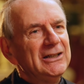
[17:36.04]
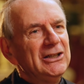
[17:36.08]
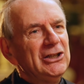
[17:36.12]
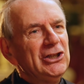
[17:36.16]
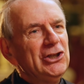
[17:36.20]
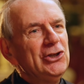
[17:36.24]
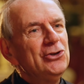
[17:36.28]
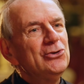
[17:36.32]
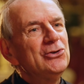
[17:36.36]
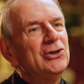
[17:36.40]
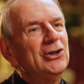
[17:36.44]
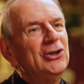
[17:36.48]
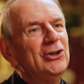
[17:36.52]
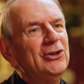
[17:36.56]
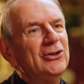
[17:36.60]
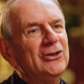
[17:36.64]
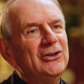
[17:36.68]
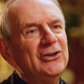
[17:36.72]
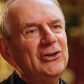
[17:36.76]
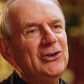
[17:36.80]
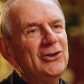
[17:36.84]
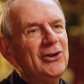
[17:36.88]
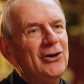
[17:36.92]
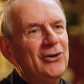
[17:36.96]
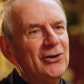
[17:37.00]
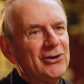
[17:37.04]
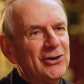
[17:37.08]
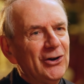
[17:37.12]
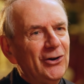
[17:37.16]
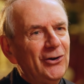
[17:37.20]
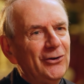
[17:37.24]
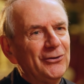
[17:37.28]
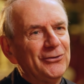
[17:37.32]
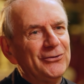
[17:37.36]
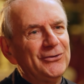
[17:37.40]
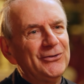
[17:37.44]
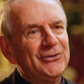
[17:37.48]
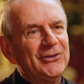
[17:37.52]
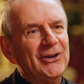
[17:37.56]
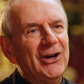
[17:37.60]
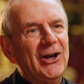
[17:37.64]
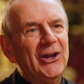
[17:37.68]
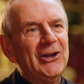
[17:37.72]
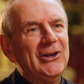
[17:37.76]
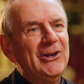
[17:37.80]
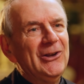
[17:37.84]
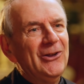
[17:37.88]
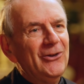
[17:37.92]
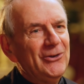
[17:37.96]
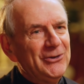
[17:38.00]
you can knock off a
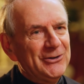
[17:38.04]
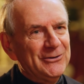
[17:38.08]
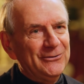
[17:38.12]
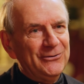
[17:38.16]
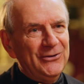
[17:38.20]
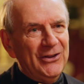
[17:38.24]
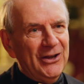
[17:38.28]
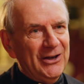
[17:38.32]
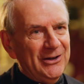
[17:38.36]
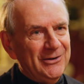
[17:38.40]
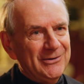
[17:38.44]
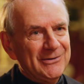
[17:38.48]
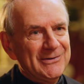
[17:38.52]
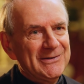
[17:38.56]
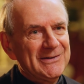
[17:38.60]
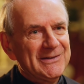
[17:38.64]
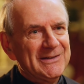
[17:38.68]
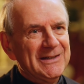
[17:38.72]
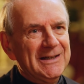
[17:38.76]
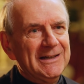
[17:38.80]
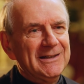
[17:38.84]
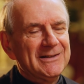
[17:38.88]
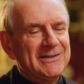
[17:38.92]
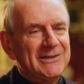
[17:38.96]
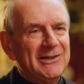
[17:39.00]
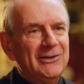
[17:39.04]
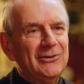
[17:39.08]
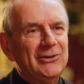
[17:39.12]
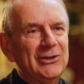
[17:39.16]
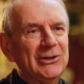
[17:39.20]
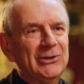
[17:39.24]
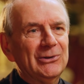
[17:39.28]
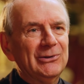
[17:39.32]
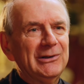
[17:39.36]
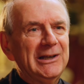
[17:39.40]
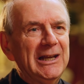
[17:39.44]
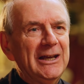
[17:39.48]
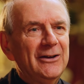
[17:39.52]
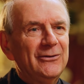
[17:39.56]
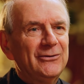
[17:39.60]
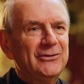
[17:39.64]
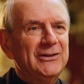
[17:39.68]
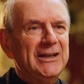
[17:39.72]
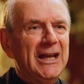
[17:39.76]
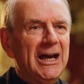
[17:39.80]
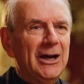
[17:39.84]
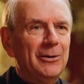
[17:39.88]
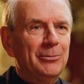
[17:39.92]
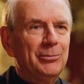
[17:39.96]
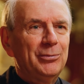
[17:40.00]
lot of those so that you're left
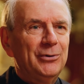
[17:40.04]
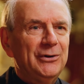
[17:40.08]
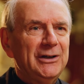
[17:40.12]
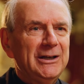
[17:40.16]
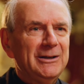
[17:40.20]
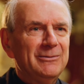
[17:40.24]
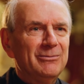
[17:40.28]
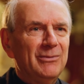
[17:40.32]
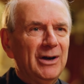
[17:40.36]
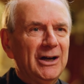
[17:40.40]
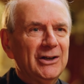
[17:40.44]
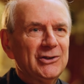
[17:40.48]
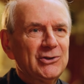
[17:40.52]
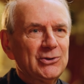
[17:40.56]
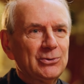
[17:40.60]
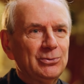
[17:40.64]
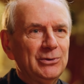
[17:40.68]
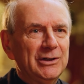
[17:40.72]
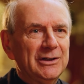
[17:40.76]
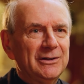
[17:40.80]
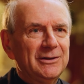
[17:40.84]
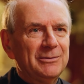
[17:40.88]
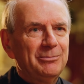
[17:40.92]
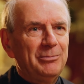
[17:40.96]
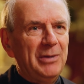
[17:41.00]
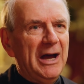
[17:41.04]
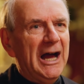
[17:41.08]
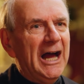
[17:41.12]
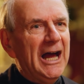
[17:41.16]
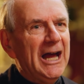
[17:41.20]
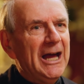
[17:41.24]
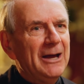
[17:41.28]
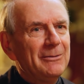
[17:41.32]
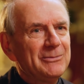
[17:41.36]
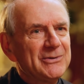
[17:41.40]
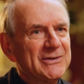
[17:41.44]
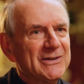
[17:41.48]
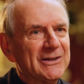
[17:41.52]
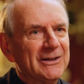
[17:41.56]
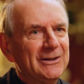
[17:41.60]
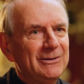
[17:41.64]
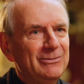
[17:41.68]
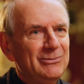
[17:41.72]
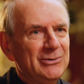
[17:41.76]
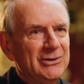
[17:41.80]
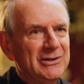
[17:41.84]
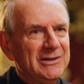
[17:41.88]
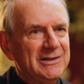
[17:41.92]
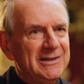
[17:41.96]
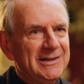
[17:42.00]
now pretty much with perhaps a
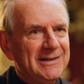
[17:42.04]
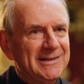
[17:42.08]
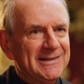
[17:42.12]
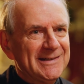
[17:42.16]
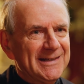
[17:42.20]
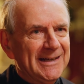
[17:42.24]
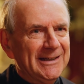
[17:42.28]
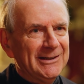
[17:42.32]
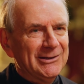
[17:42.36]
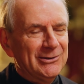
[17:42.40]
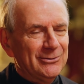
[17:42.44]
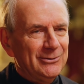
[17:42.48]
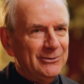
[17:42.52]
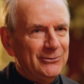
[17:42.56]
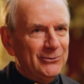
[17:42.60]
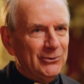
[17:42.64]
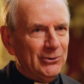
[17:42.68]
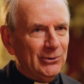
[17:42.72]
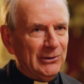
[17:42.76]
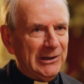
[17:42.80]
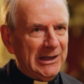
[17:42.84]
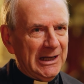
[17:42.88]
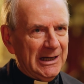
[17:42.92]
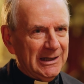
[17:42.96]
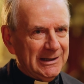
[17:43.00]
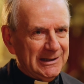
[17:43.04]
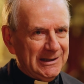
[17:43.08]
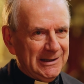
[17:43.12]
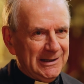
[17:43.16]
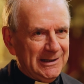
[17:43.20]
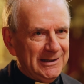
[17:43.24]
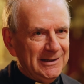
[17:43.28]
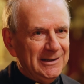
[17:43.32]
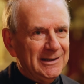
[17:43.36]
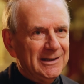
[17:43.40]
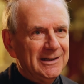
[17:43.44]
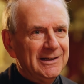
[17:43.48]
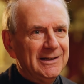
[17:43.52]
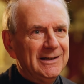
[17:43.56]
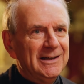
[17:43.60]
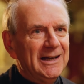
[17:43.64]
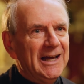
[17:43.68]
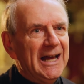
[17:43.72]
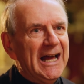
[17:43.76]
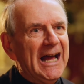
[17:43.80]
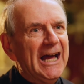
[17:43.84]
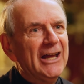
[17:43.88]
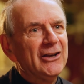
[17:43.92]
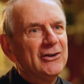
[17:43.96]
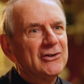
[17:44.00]
community centre if you're lucky,
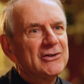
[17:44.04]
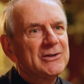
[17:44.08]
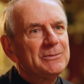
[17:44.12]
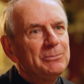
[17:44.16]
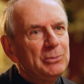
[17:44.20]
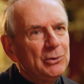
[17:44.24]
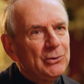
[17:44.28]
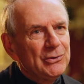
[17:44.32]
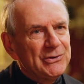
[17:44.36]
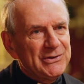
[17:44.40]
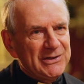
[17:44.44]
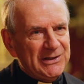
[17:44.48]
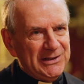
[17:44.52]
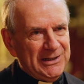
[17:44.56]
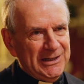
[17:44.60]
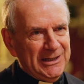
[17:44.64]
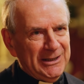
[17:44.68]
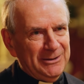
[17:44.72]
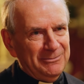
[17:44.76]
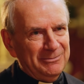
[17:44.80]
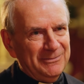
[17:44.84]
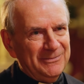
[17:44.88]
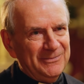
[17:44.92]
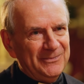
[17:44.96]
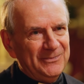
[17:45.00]
and a sports team.